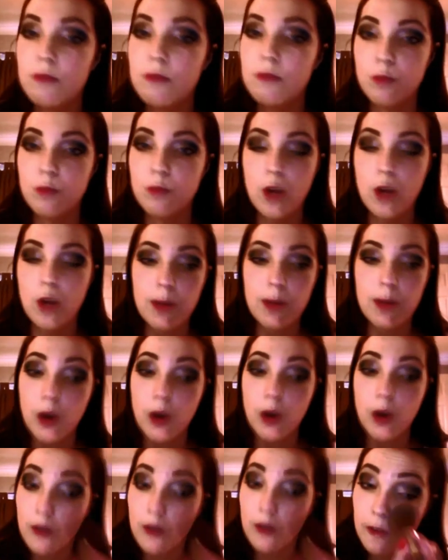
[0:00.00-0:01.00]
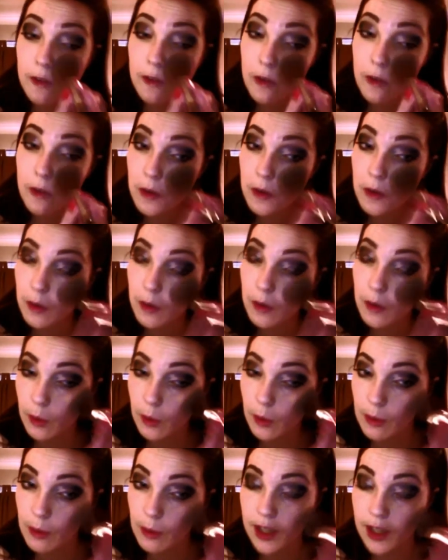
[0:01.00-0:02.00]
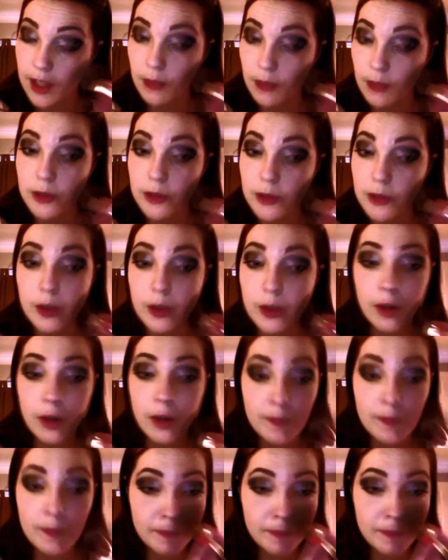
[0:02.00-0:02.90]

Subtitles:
wipe off all the makeup I just put on.